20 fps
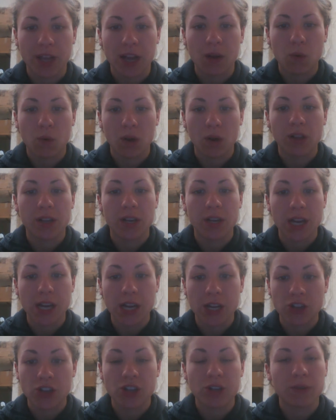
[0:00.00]
that
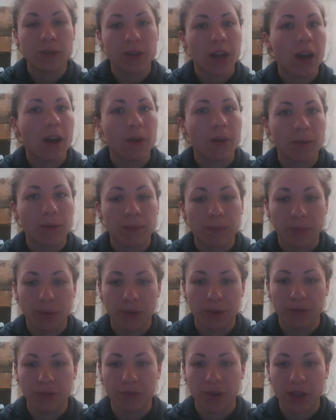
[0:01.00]
quality issue and how to
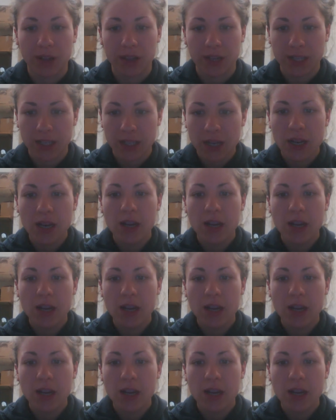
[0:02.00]
improve it.